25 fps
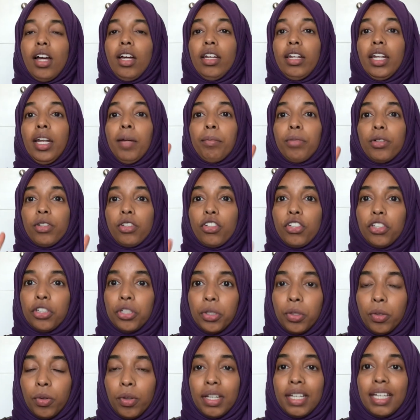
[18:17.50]
Number
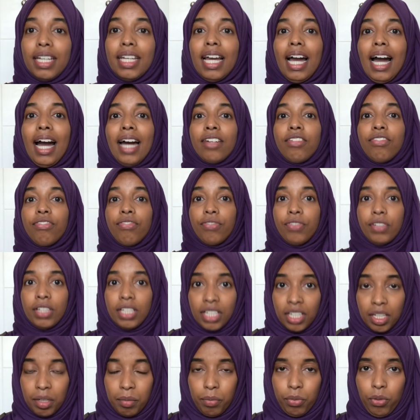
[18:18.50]
2, he had
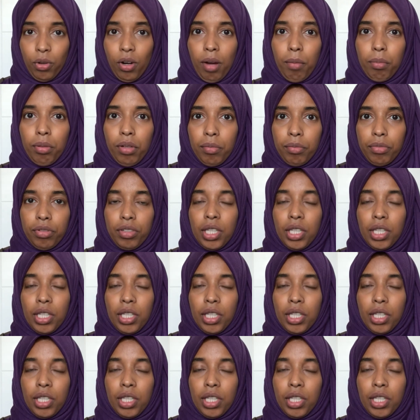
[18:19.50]
feeding problems.